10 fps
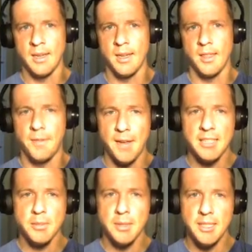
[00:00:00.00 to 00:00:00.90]
The
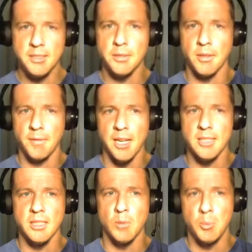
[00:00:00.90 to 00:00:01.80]
fats released during
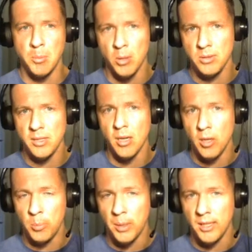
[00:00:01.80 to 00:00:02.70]
fasting will be mostly
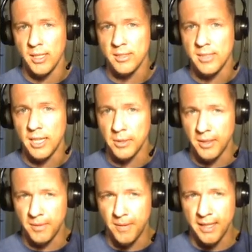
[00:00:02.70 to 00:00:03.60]
all
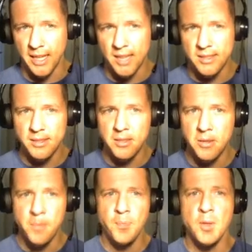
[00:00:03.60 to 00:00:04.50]
polyunsaturated fatty acids,
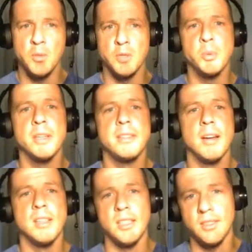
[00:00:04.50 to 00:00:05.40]
which break
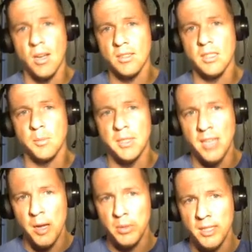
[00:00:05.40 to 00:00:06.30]
down into toxic
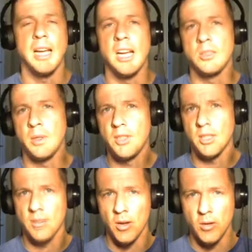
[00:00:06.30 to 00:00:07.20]
metabolites, as we've
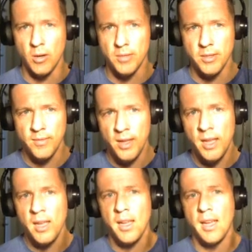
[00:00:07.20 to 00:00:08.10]
just gone over,
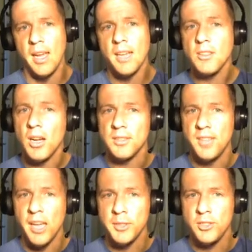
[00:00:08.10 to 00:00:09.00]
and cause
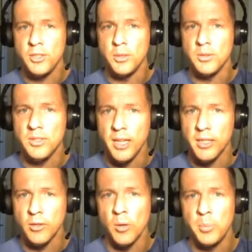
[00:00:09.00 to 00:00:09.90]
damage to
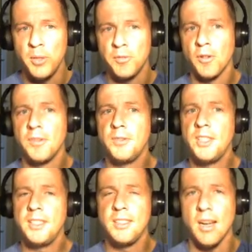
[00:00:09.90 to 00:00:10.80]
cytochrome
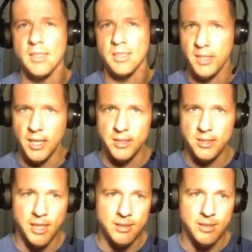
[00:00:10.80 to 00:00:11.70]
P450
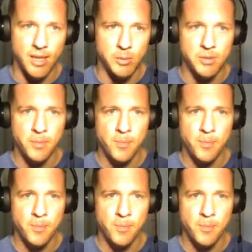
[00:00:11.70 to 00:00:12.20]
detoxification enzymes.